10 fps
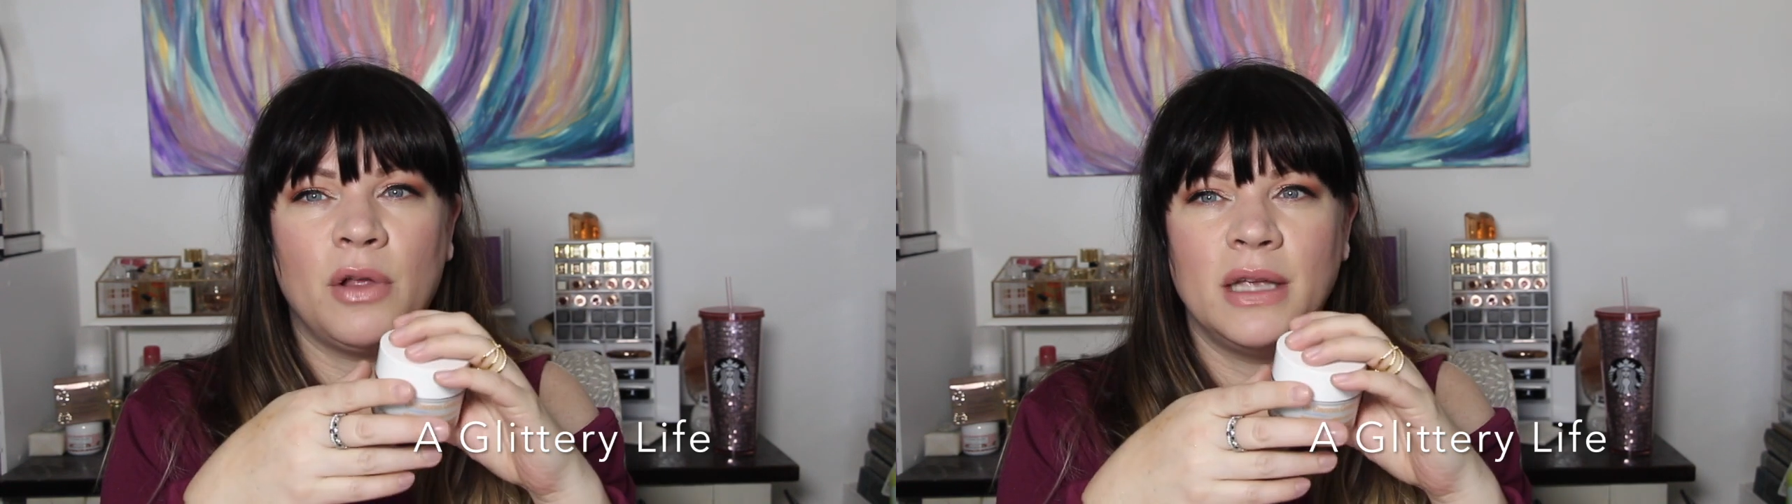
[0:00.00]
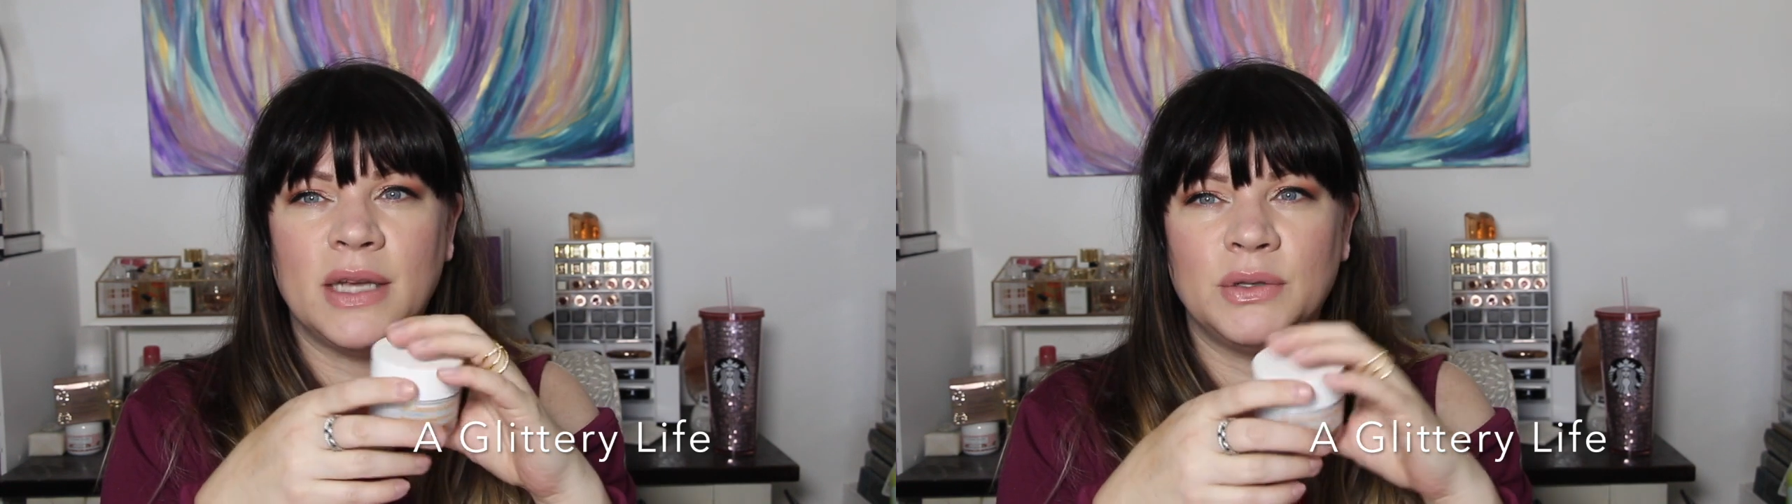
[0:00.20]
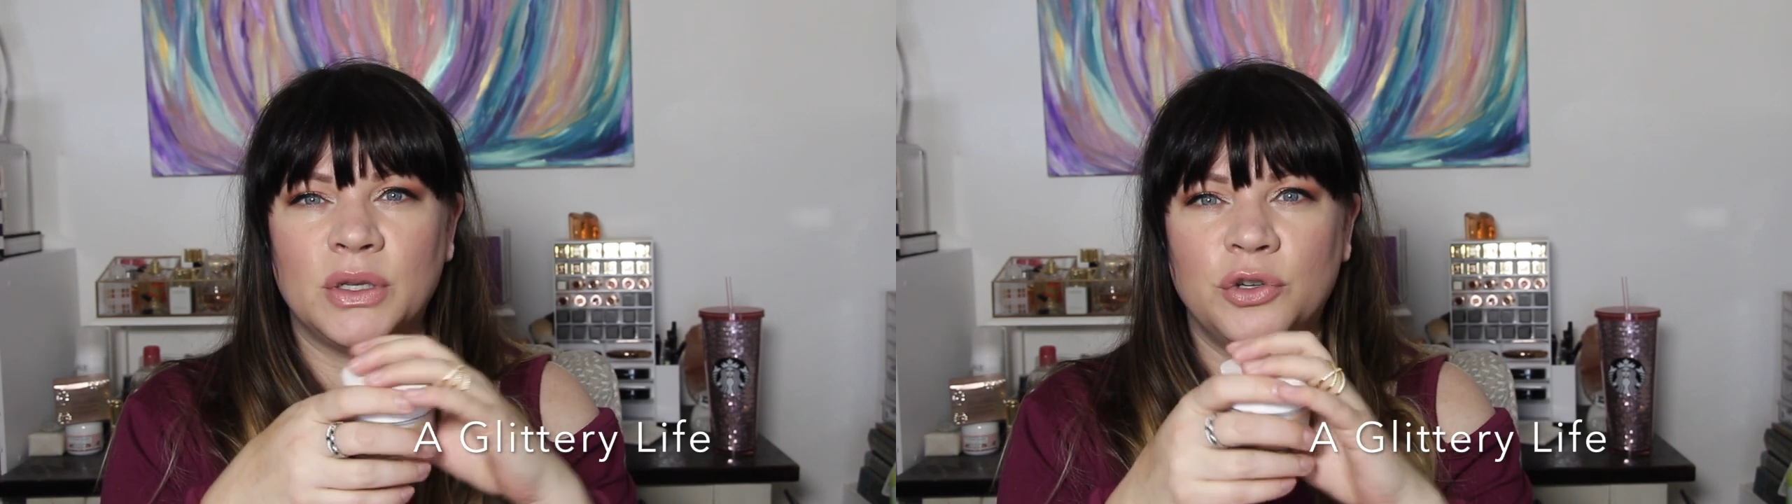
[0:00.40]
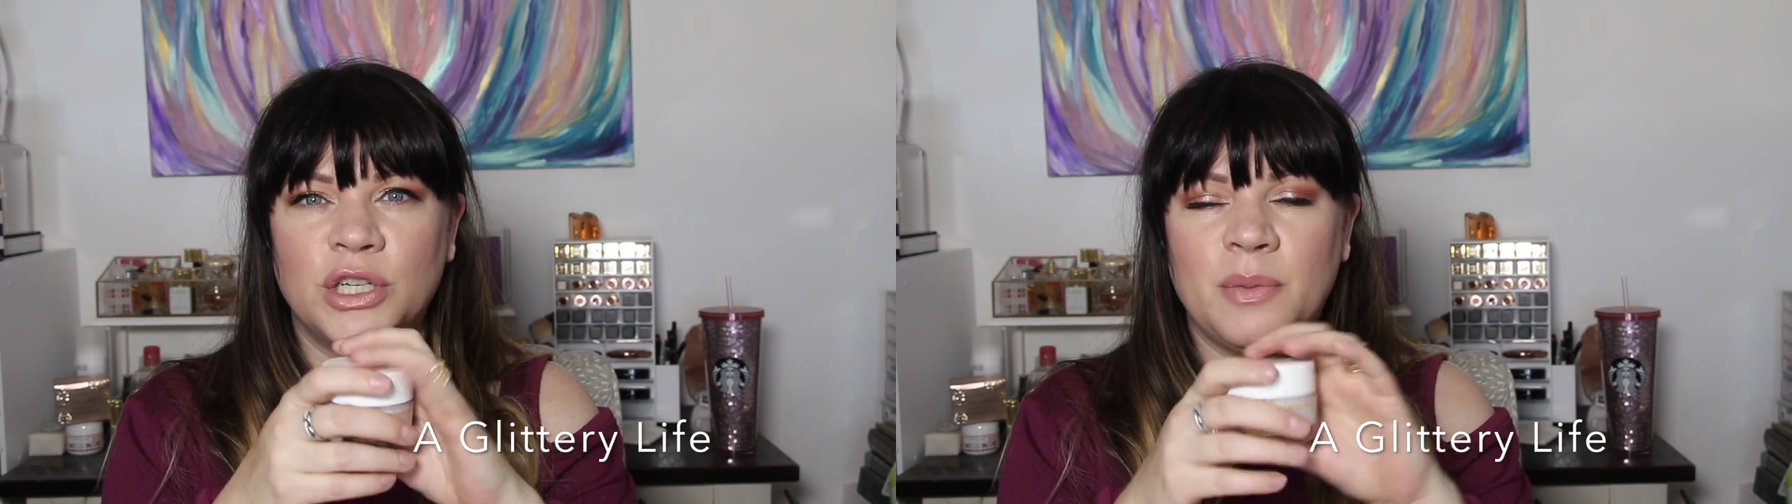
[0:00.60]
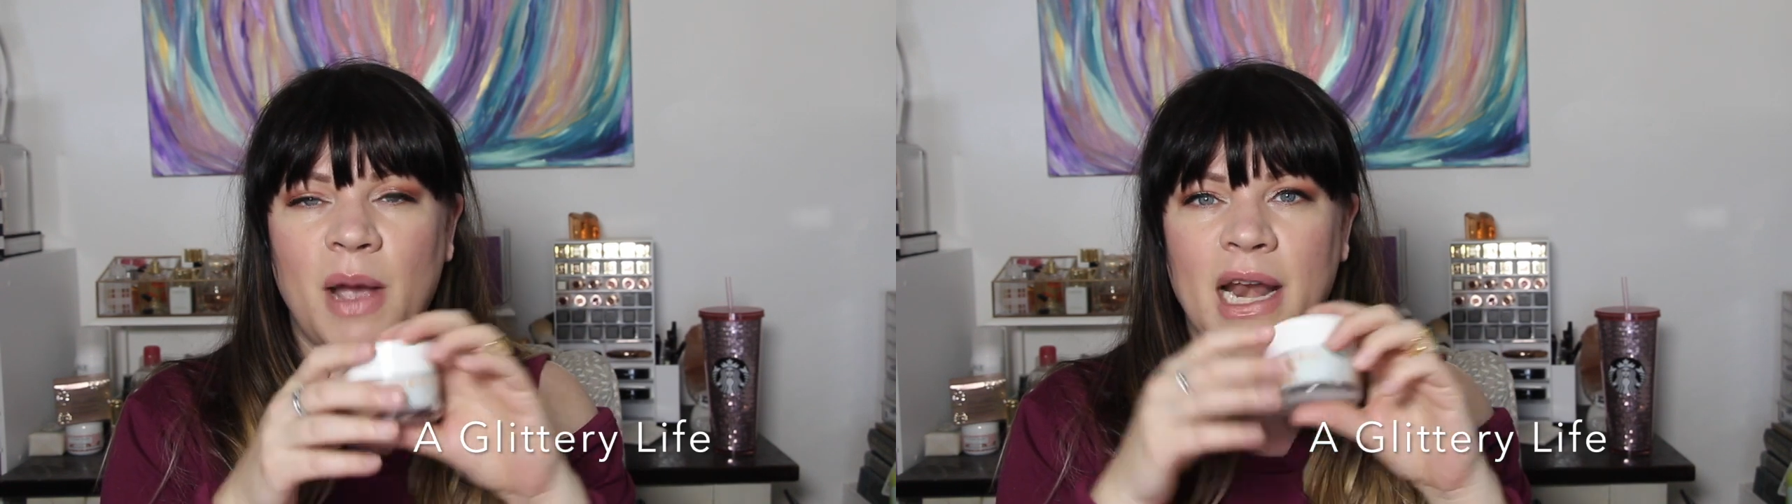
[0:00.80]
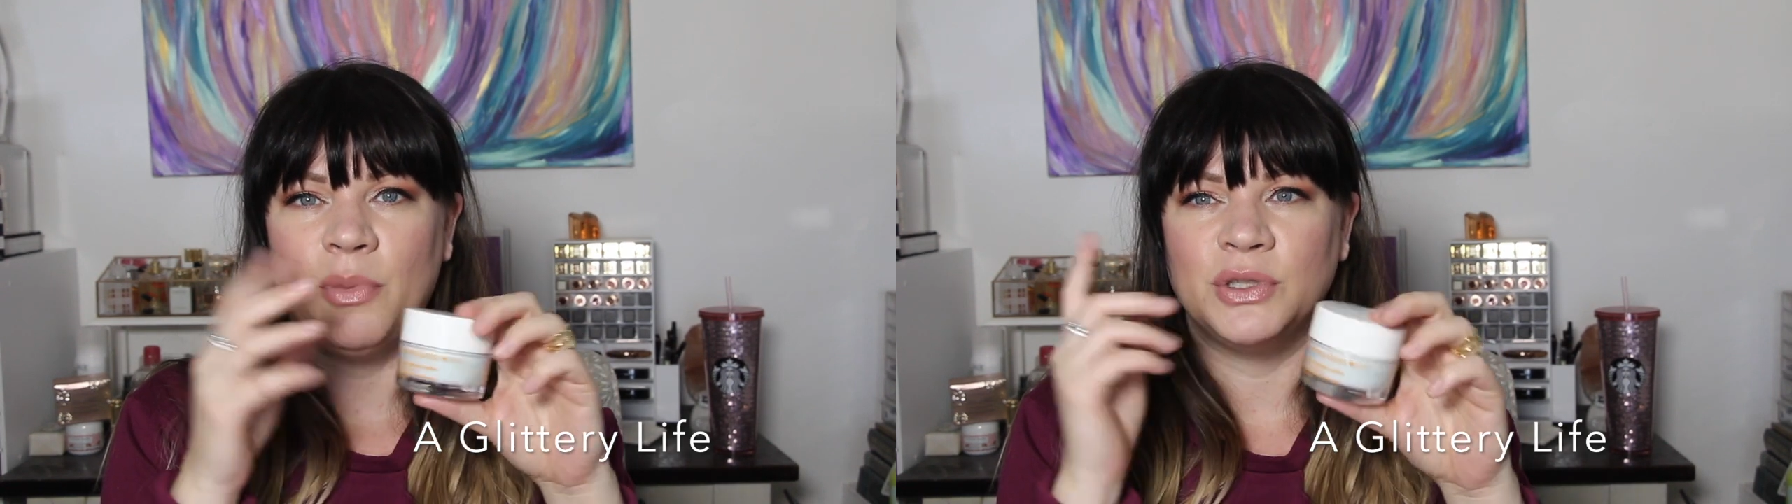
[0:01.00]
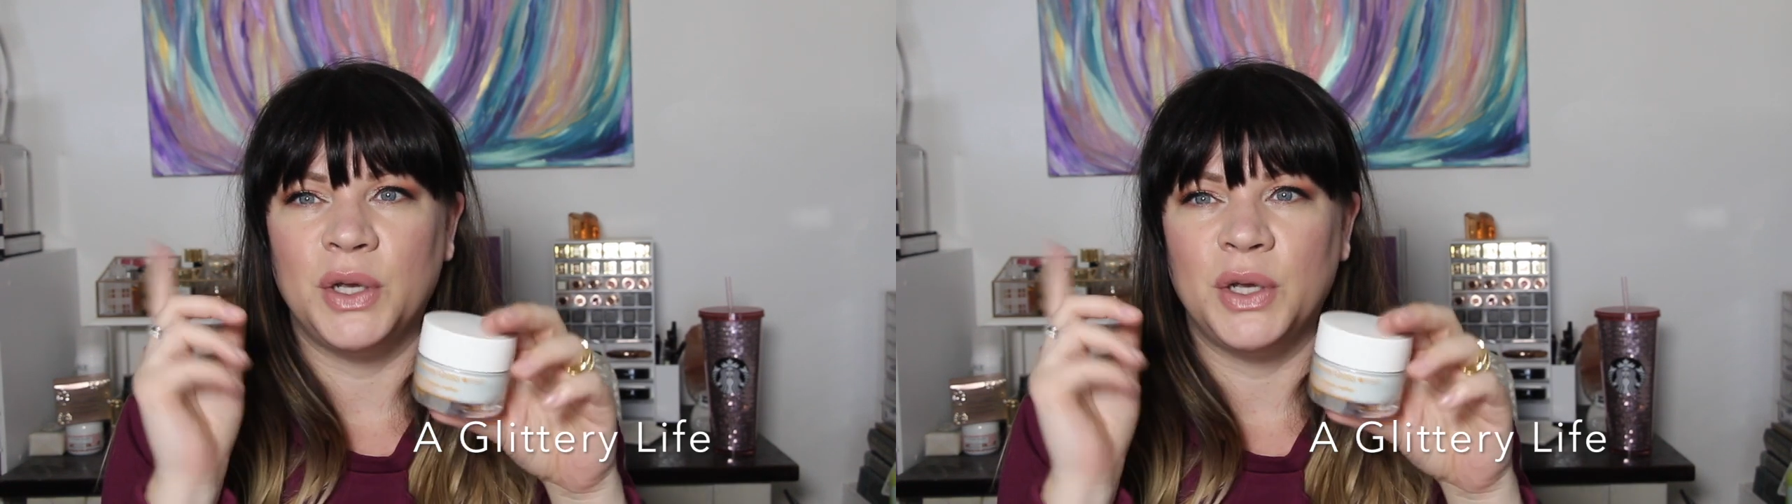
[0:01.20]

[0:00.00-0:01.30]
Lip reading: realized I was allergic to pineapple.